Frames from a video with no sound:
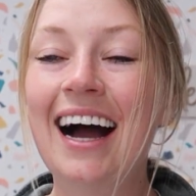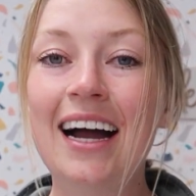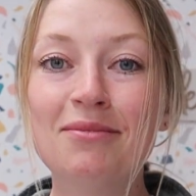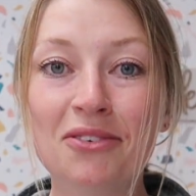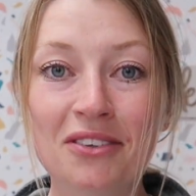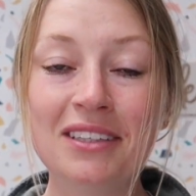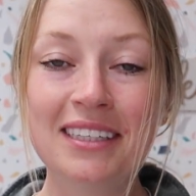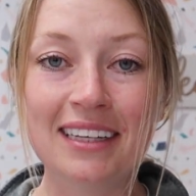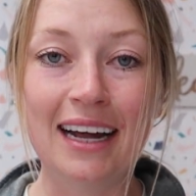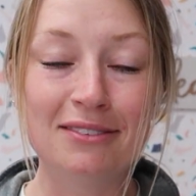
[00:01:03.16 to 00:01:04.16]
I'm really
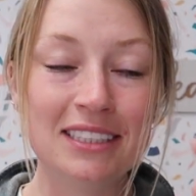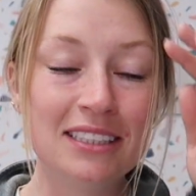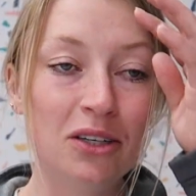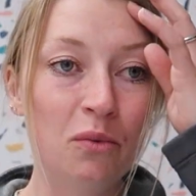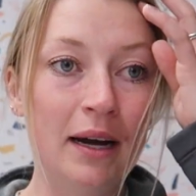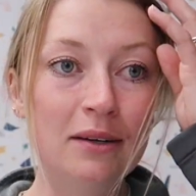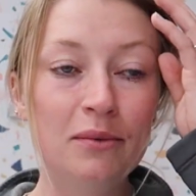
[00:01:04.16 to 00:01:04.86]
glad we still went.